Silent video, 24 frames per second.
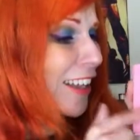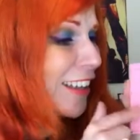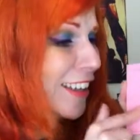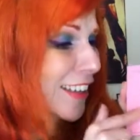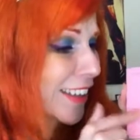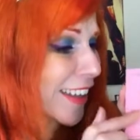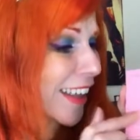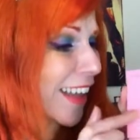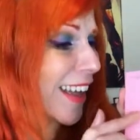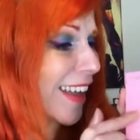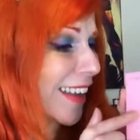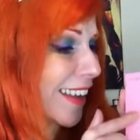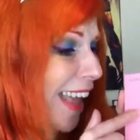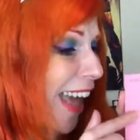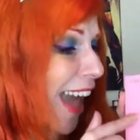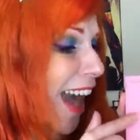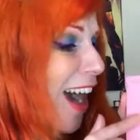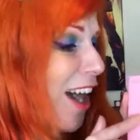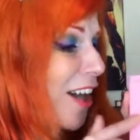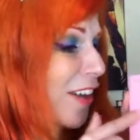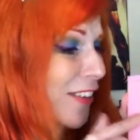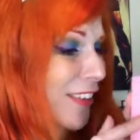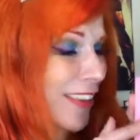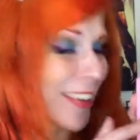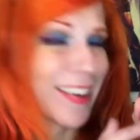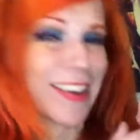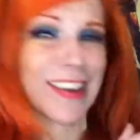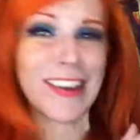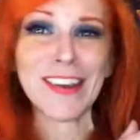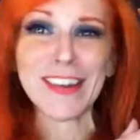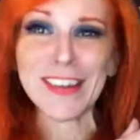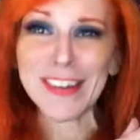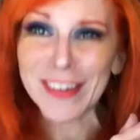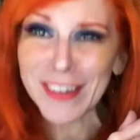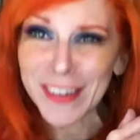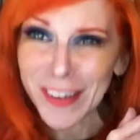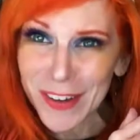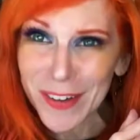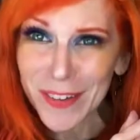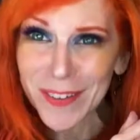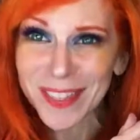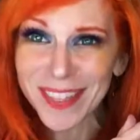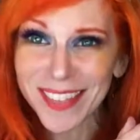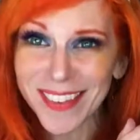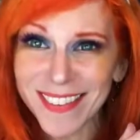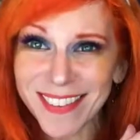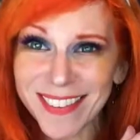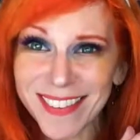look how
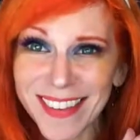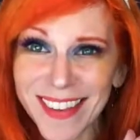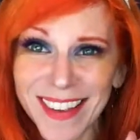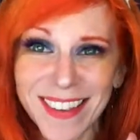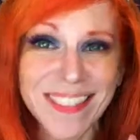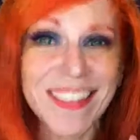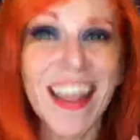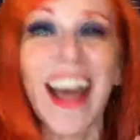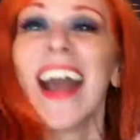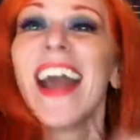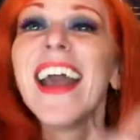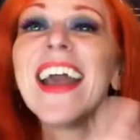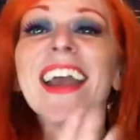cute this is.